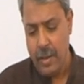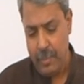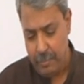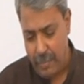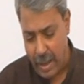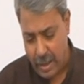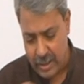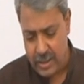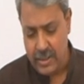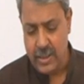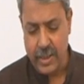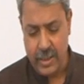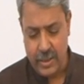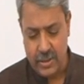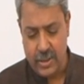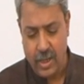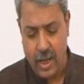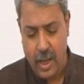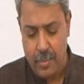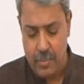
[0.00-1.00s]
monetary
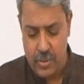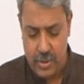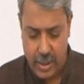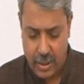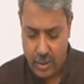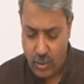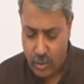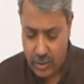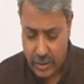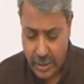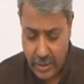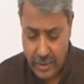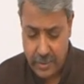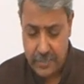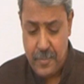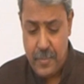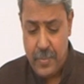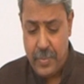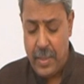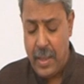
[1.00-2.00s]
terms and all that.